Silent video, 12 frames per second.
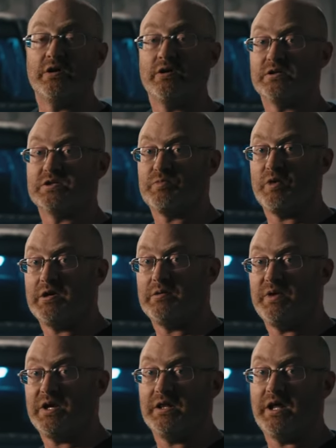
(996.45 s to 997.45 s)
So
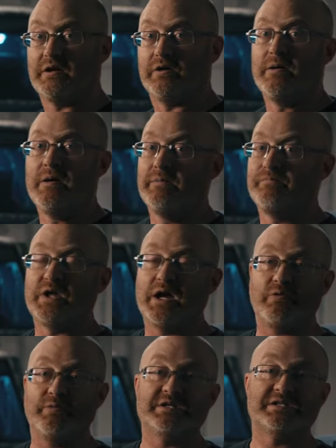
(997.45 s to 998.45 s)
the, the X P
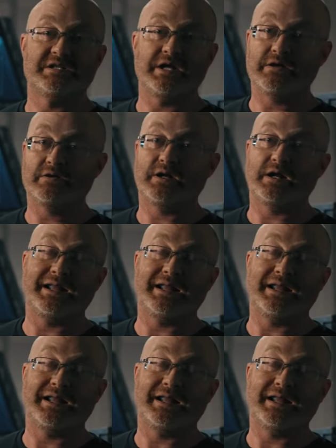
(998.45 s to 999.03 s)
platform